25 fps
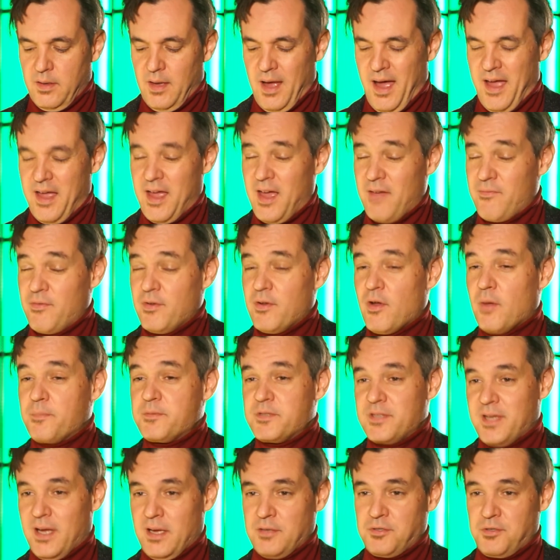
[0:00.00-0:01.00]
I have an
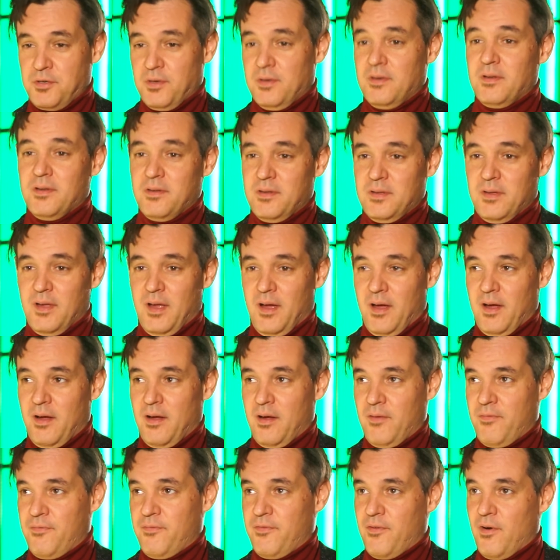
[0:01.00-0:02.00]
obsession
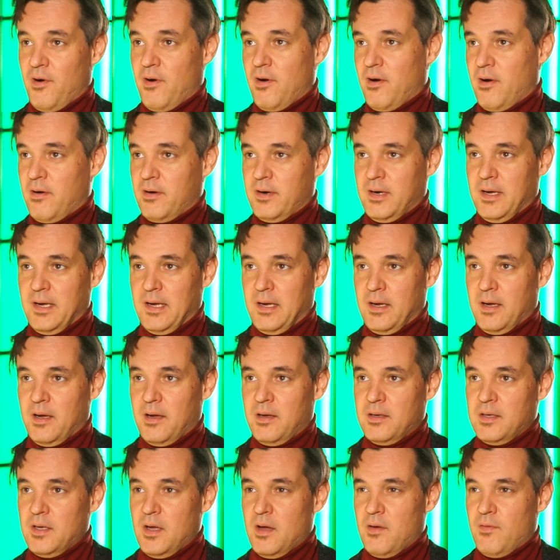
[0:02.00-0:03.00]
uh, for,
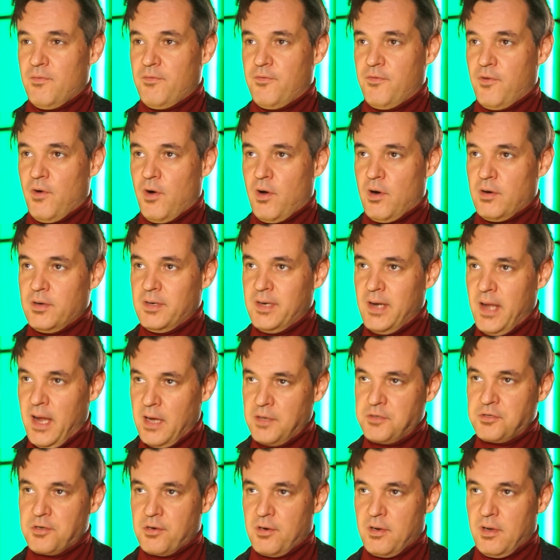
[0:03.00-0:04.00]
uh, for
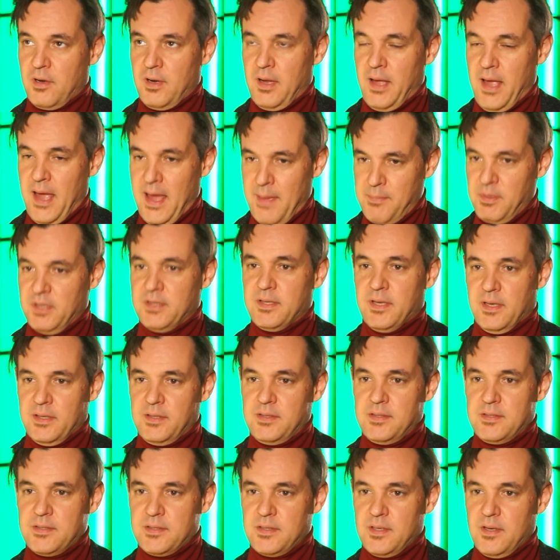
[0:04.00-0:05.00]
natural
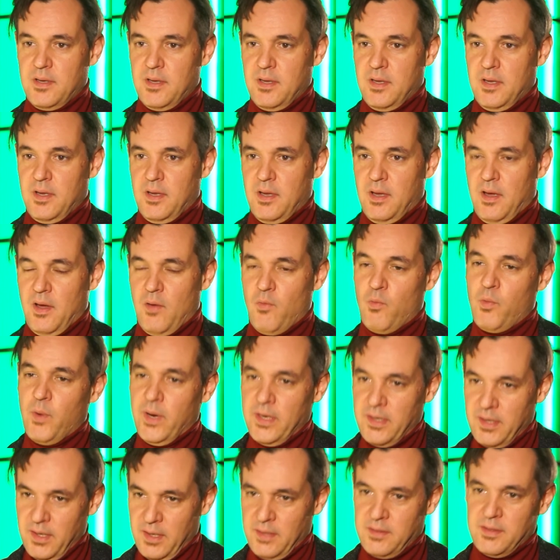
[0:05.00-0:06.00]
habitats
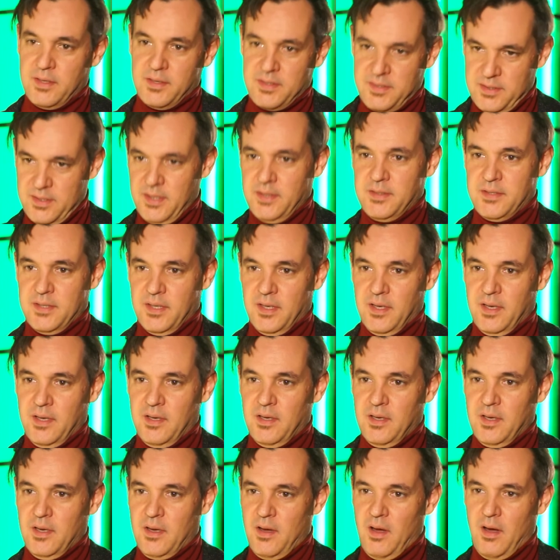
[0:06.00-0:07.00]
within the city
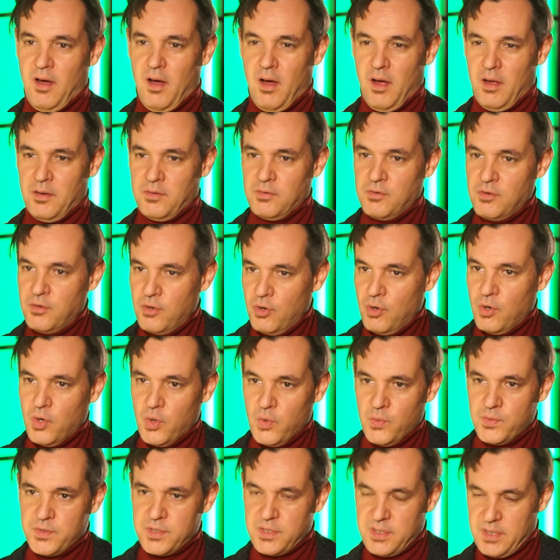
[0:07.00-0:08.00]
on
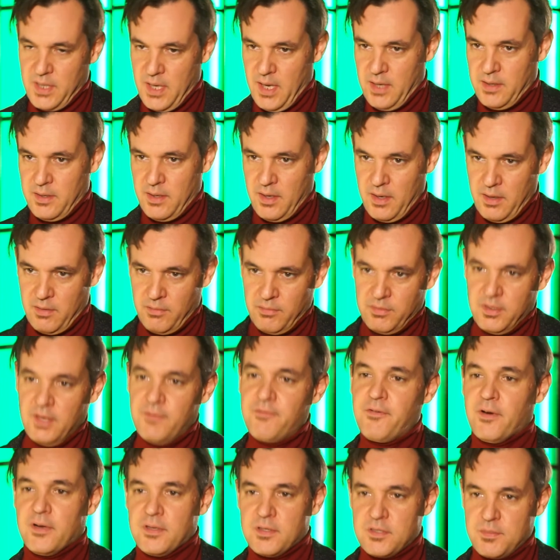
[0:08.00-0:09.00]
roofs and on
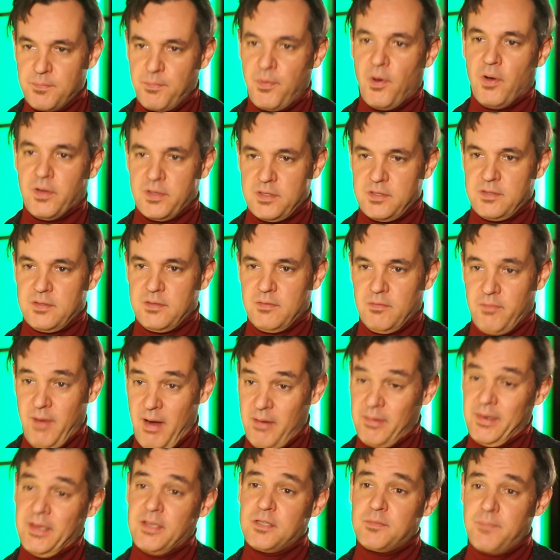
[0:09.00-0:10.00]
different spots
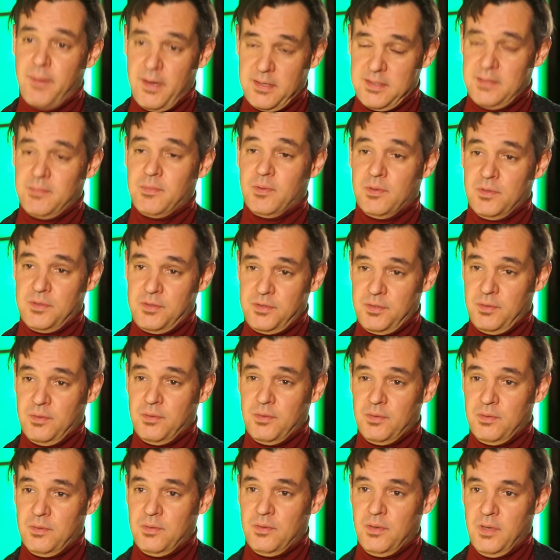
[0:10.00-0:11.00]
where it's possible
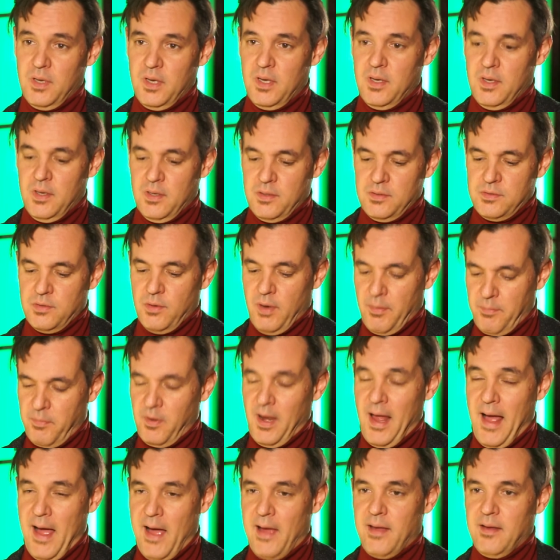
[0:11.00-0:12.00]
to, to
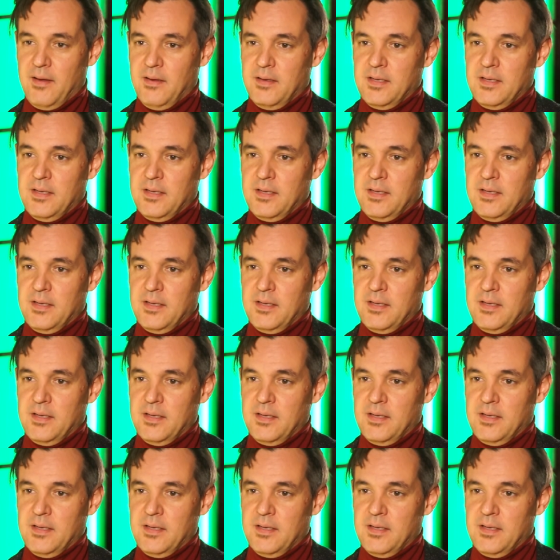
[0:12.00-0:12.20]
apply.